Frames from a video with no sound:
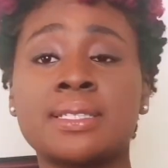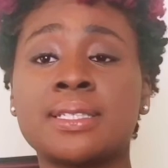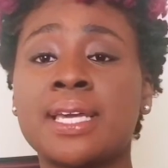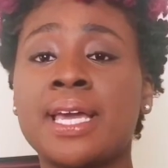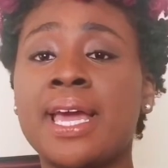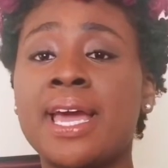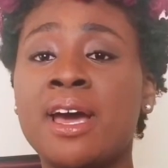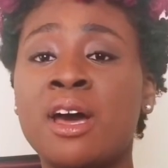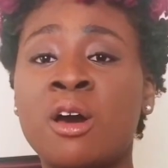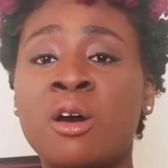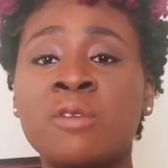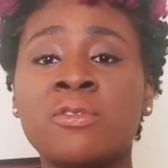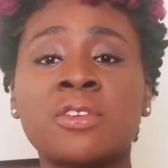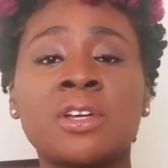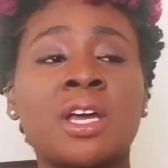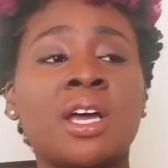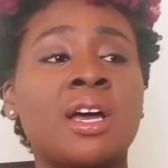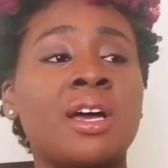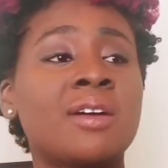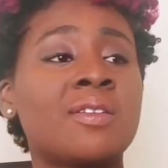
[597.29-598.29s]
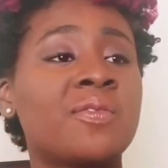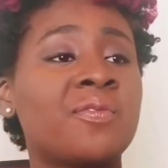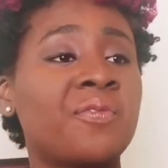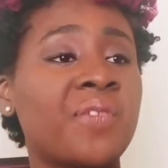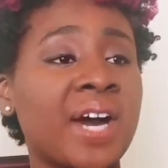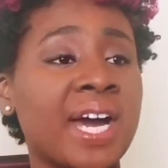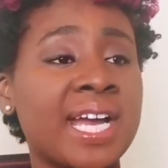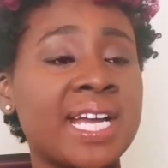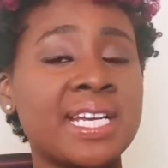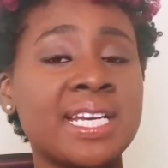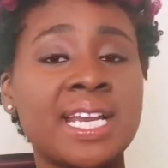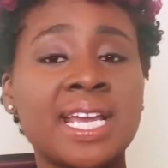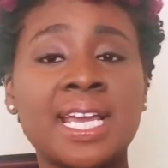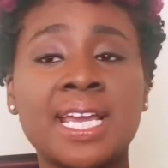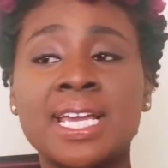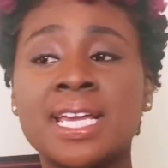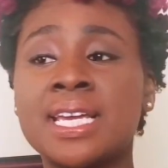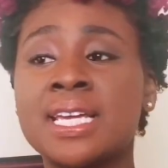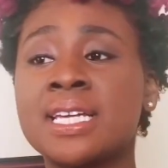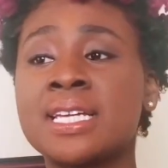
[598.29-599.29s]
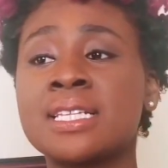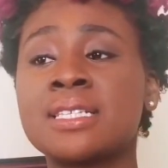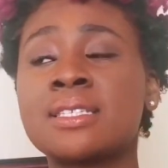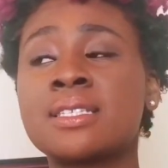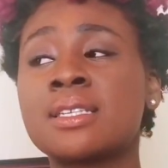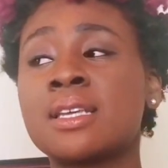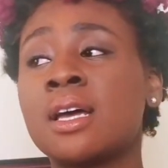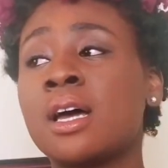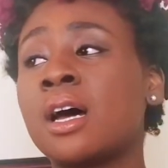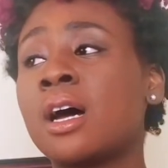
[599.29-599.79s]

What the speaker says: health, finance,